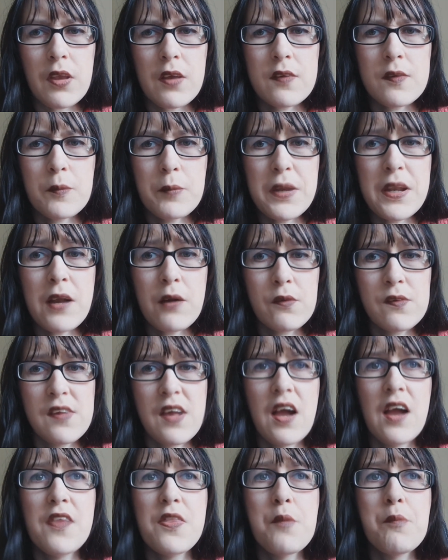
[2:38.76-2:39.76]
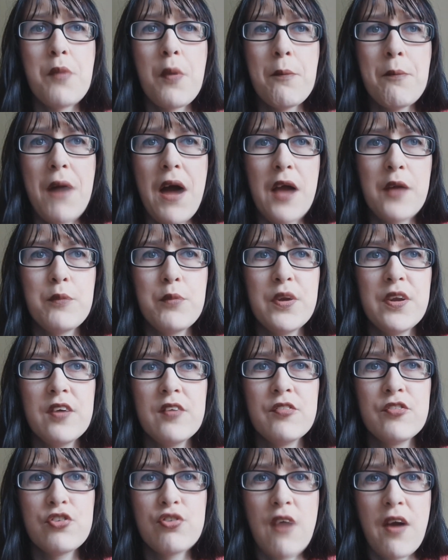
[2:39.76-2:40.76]
So being outside, the bombardment
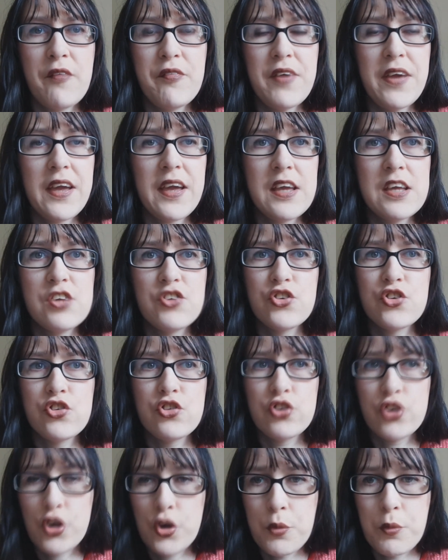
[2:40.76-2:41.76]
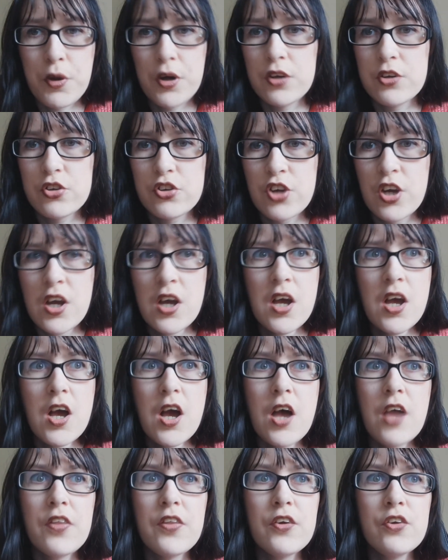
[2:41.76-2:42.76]
of traffic is just too much.
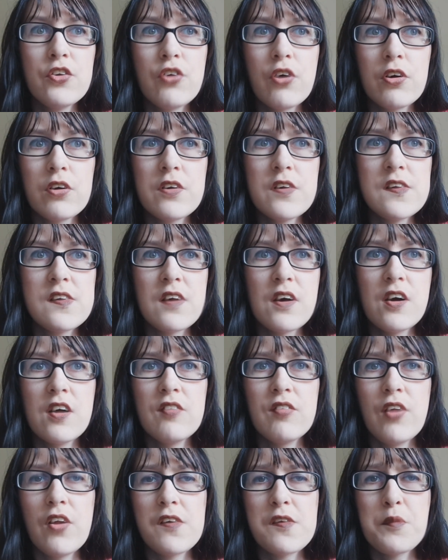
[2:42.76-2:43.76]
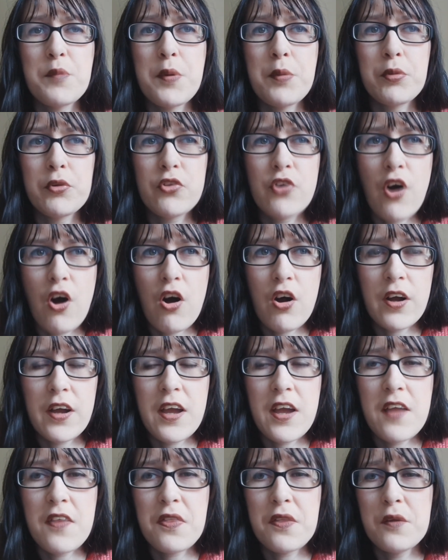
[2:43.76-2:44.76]
The noise of lots of people
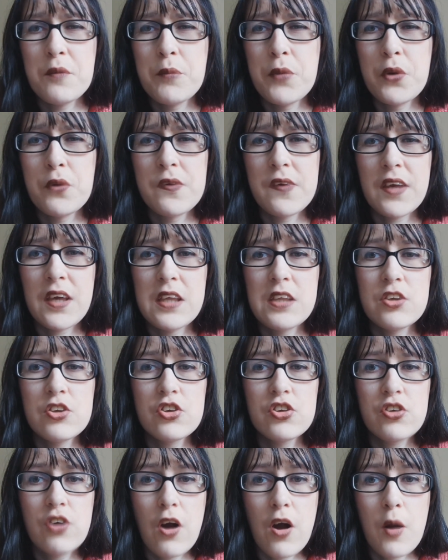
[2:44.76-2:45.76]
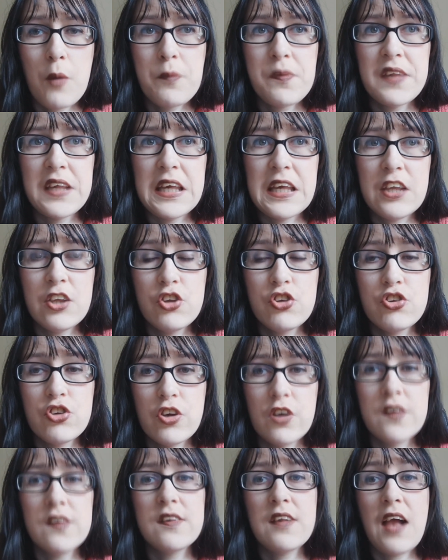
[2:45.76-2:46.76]
talking, the music in shops, it
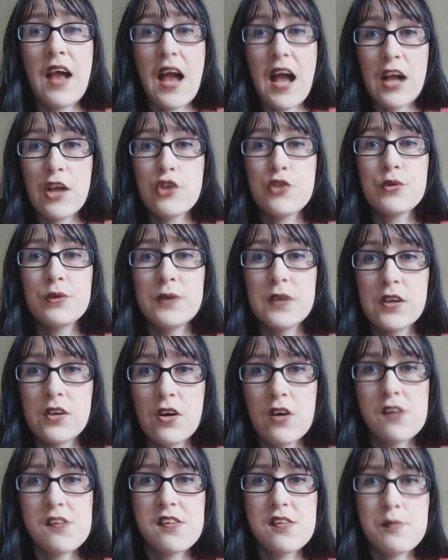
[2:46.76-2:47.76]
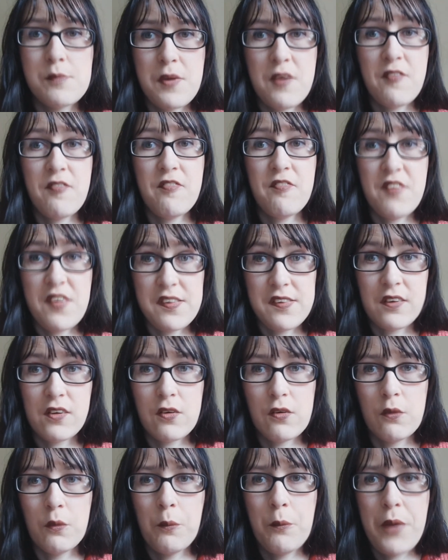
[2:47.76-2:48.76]
just actually causes me
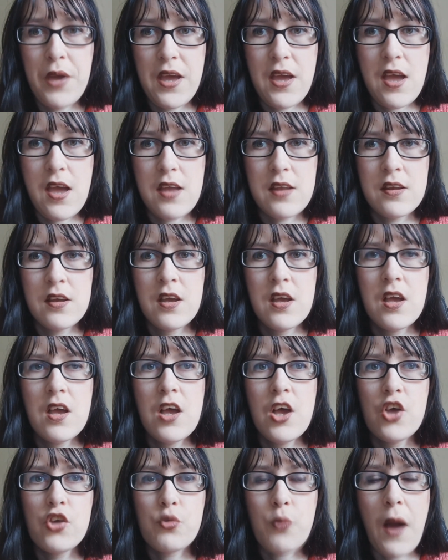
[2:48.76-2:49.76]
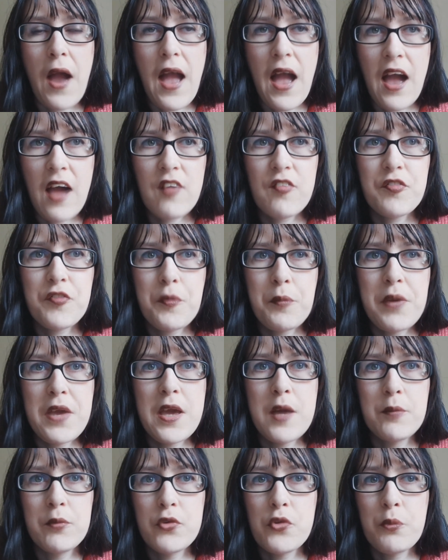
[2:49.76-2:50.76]
physical pain. So I have to be
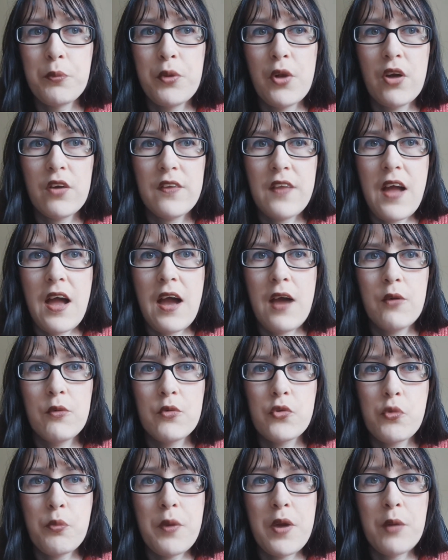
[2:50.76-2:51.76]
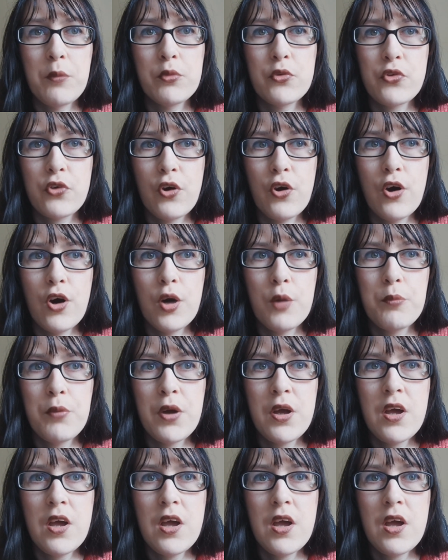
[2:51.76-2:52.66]
able to block that out to be able to cope.